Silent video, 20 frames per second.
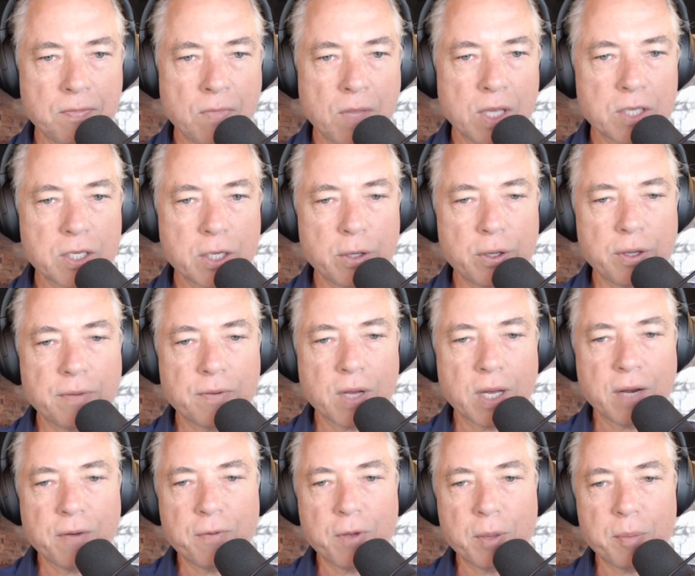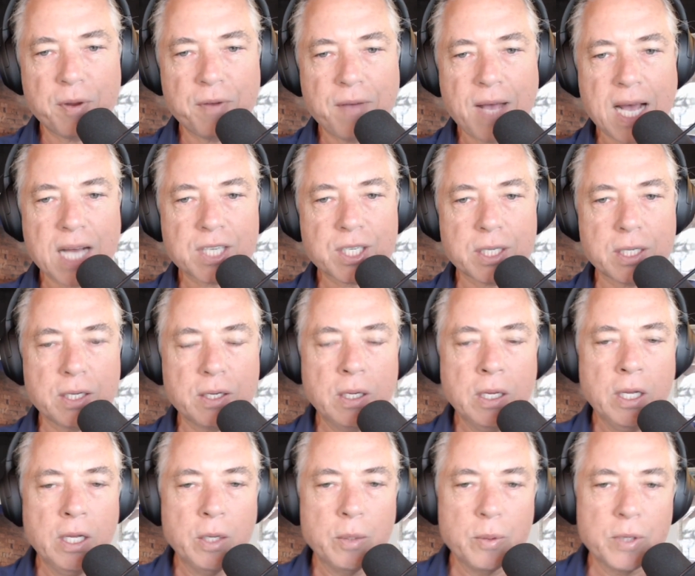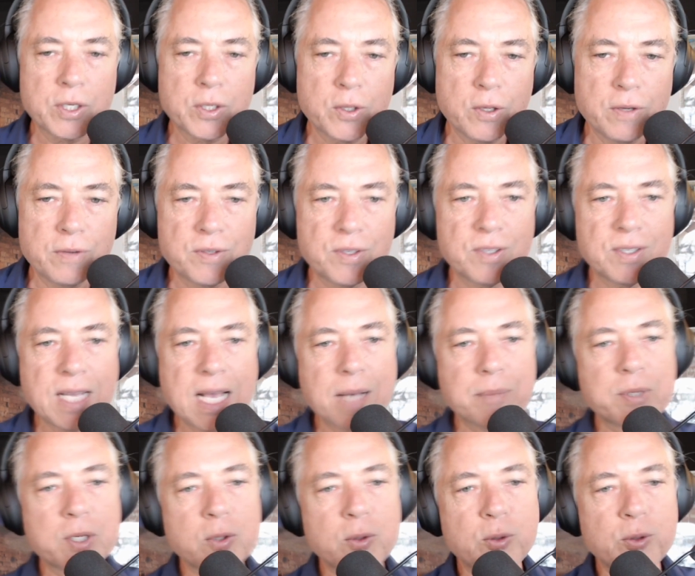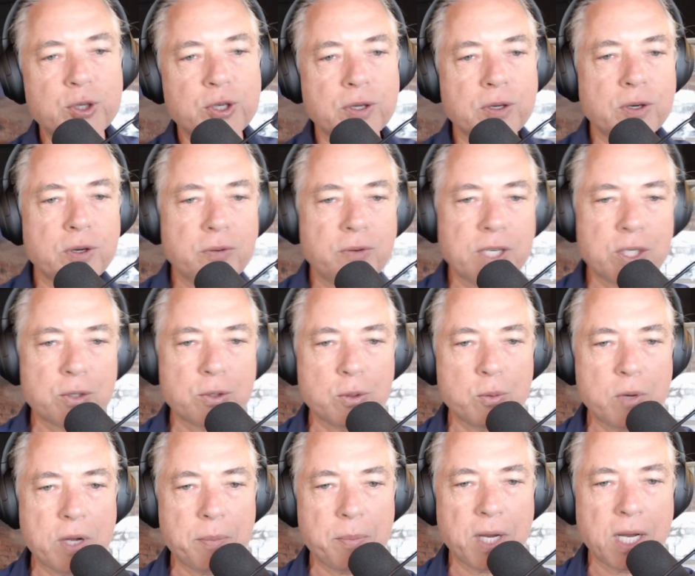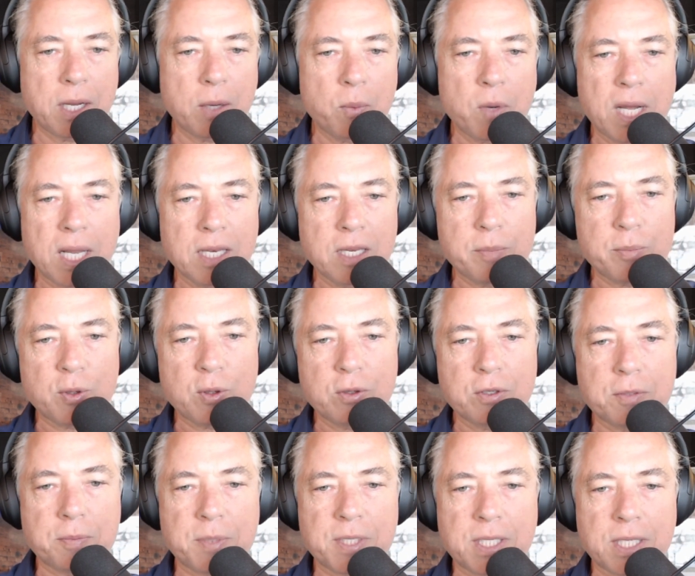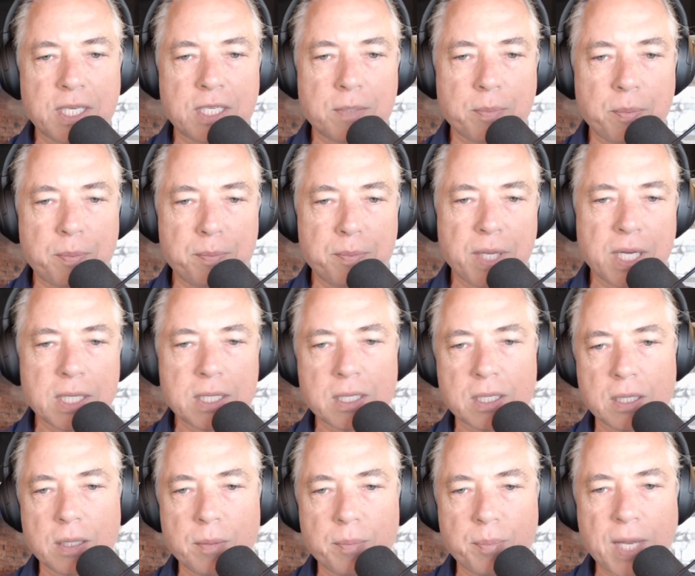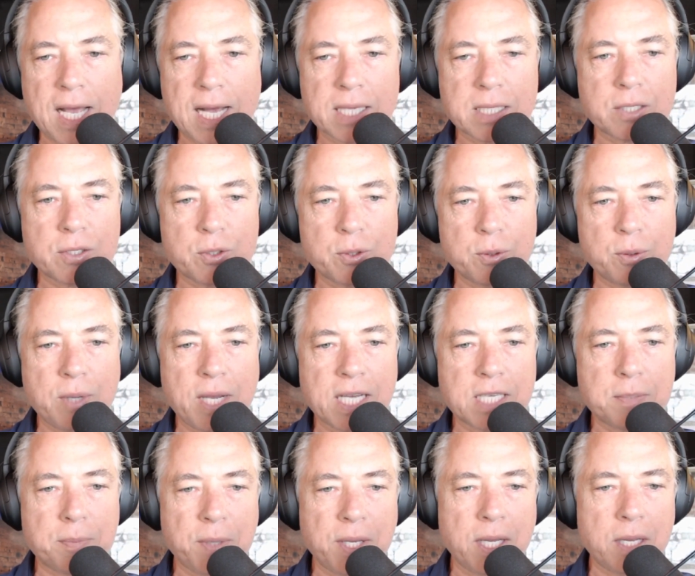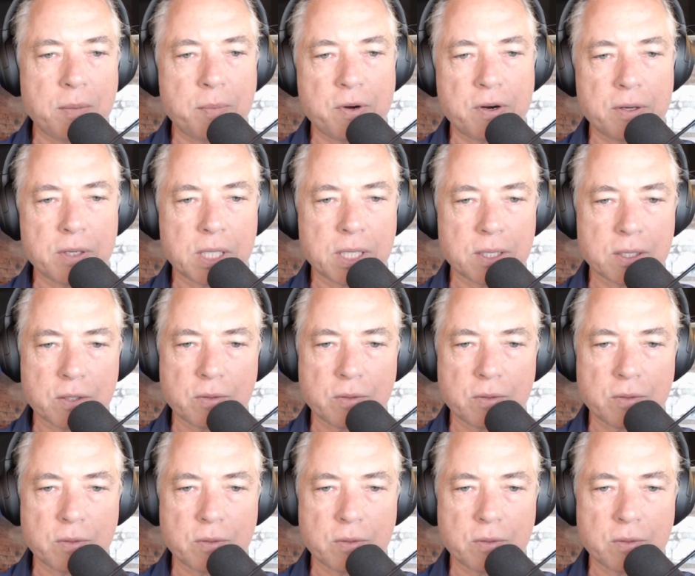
So you've got affirmative action, which serves as absolution ritual whereby white liberals beseech militant blacks to expiate America's